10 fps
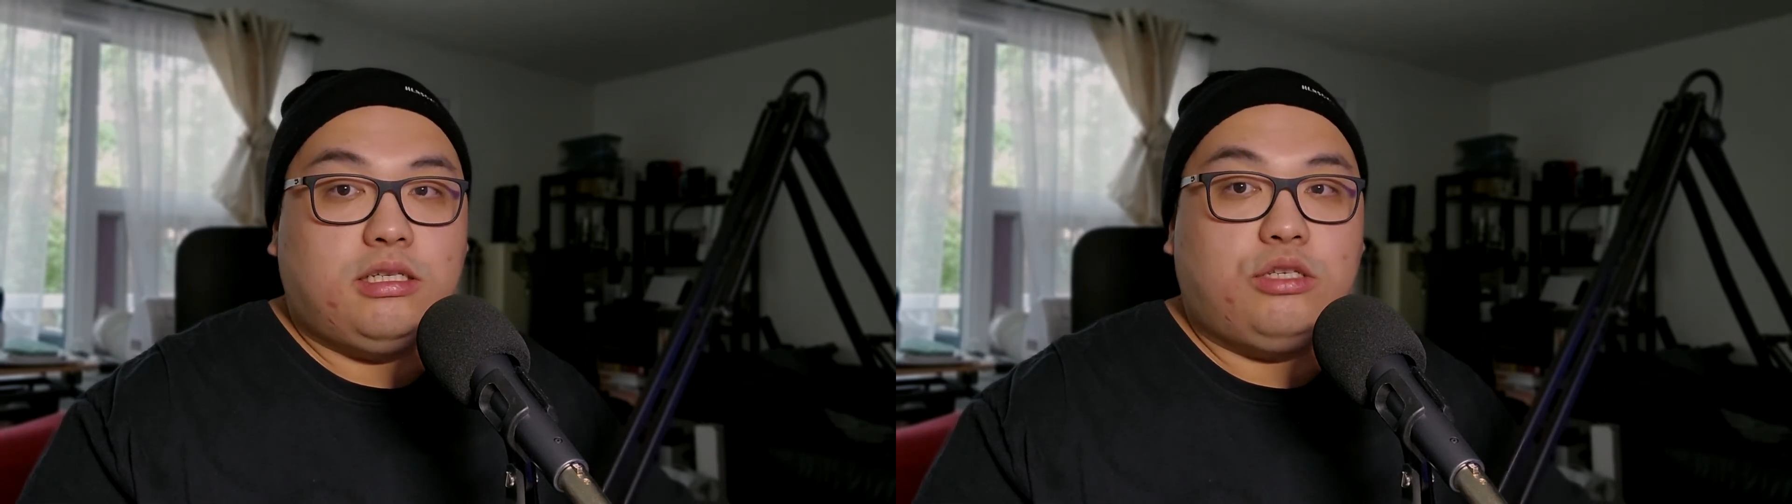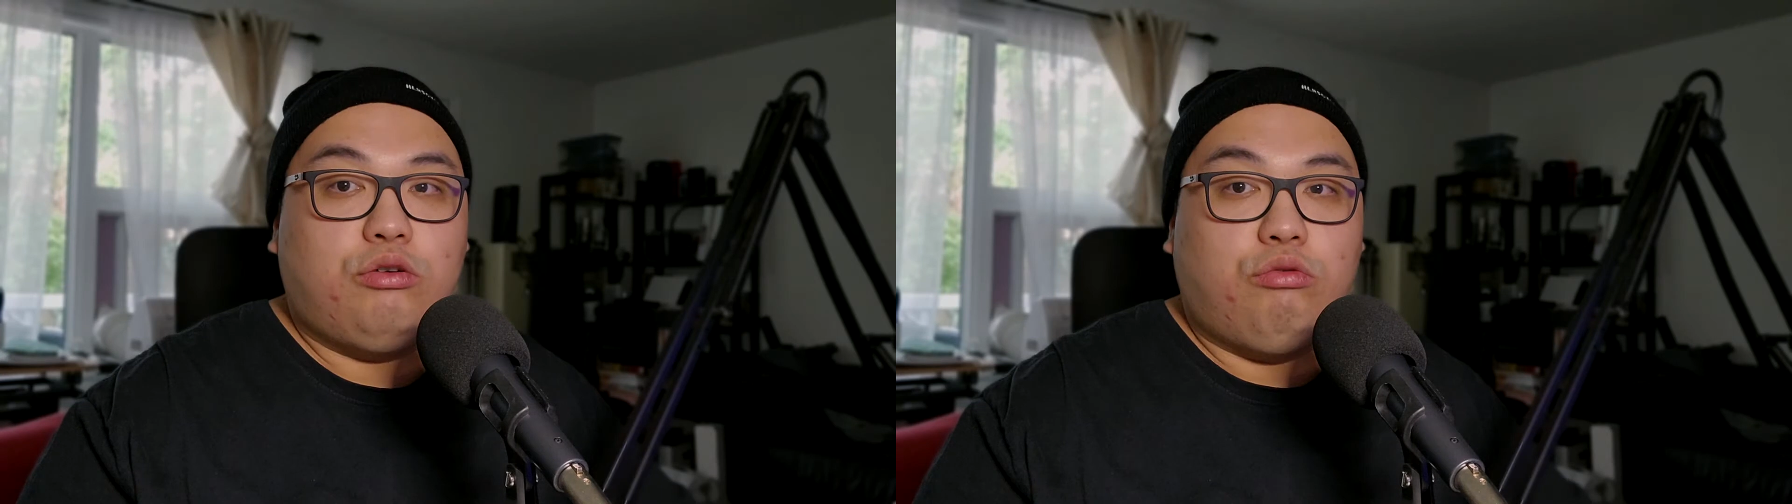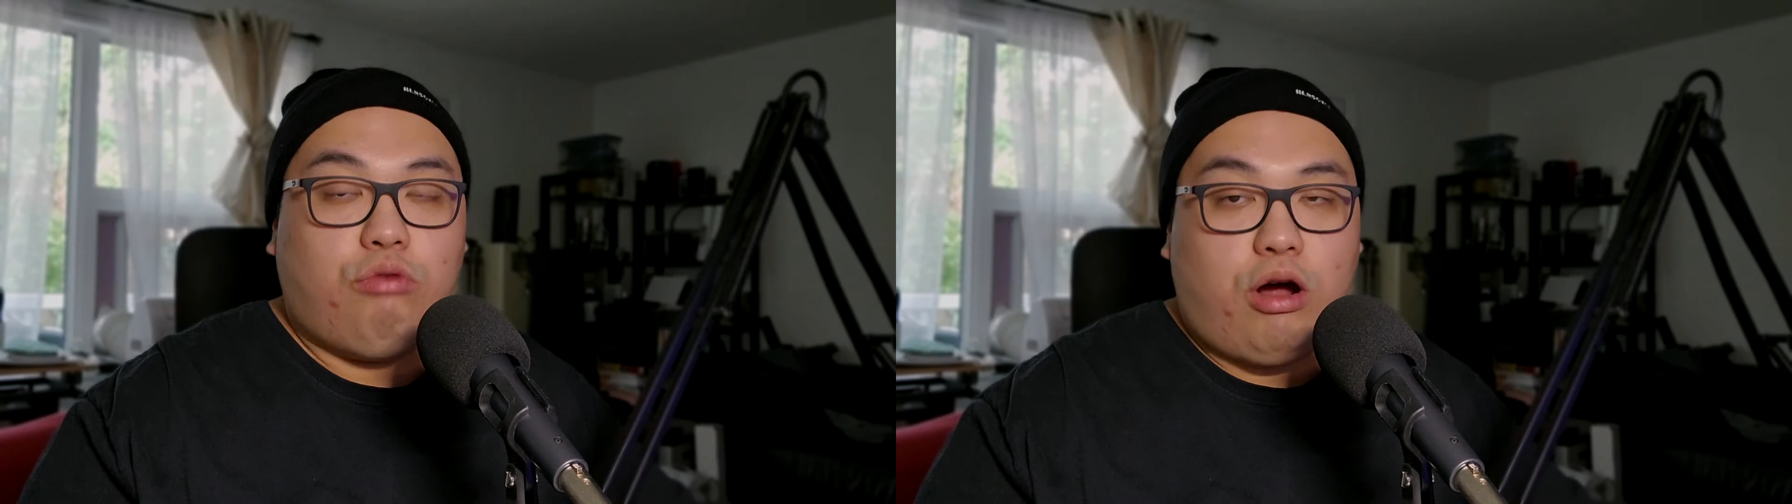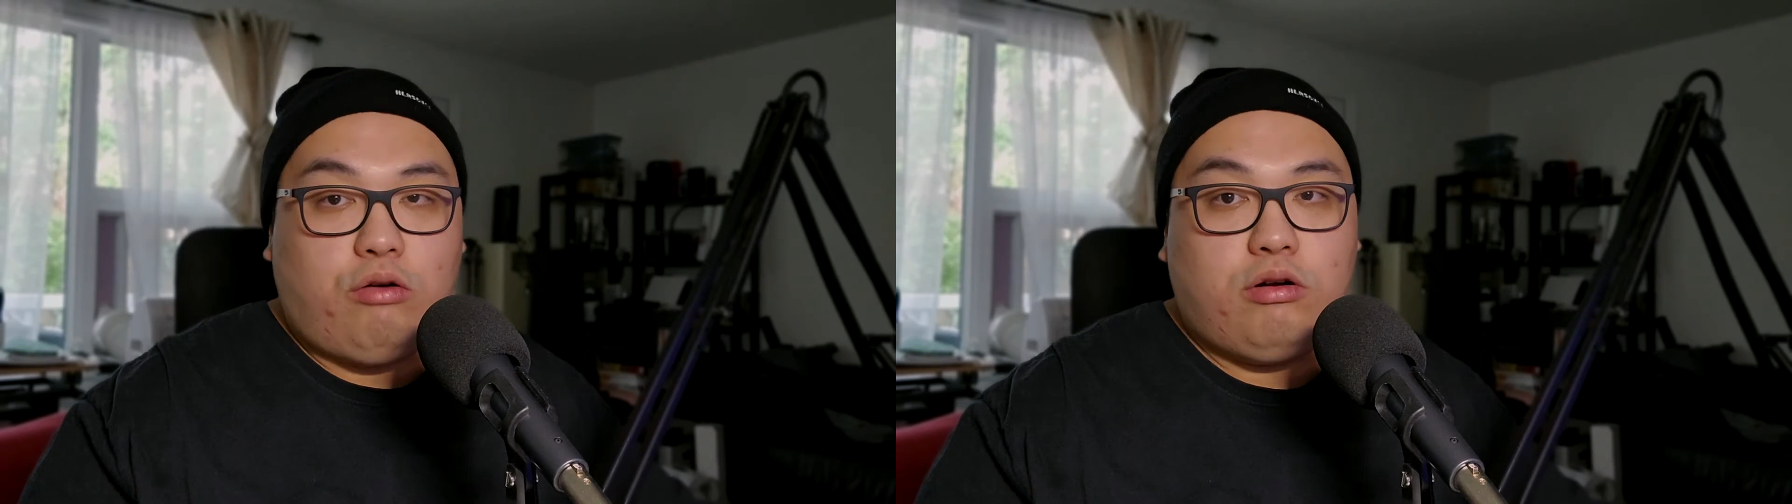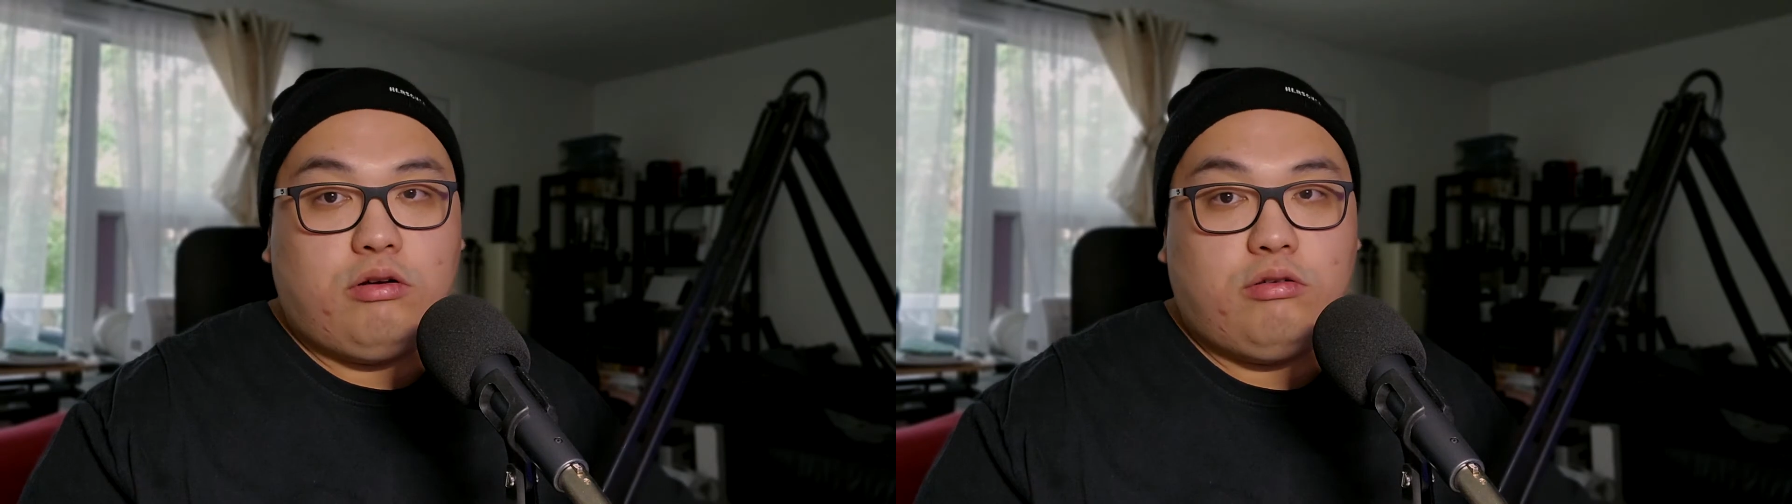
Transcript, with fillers: to grow.